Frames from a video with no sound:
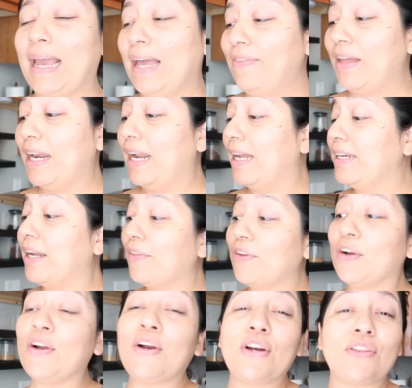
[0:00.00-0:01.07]
and then
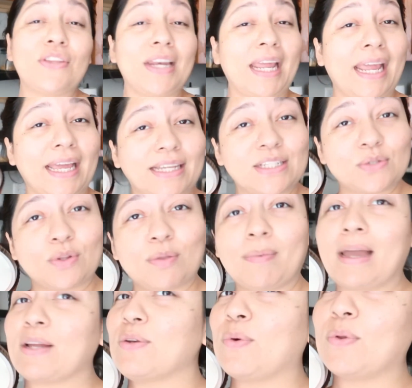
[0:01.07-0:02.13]
another Hearth and Hand with
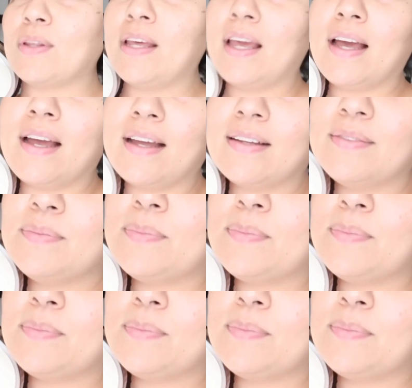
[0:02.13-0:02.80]
Magnolia